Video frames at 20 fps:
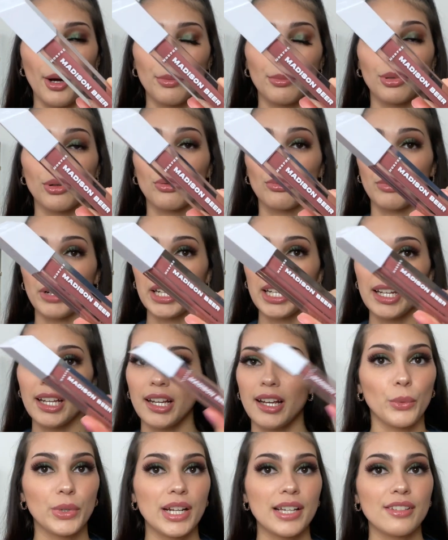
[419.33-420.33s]

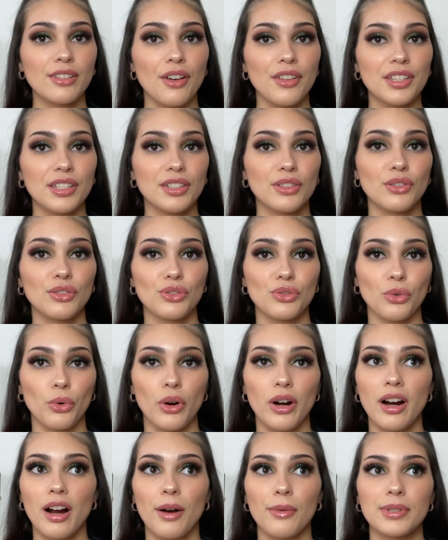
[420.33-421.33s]
pretty. When I saw this in the
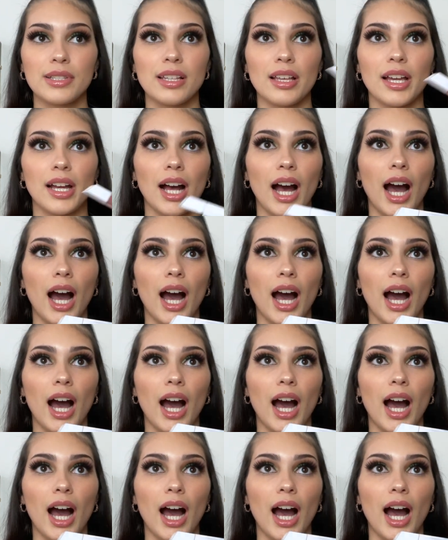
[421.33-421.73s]
store, I was like,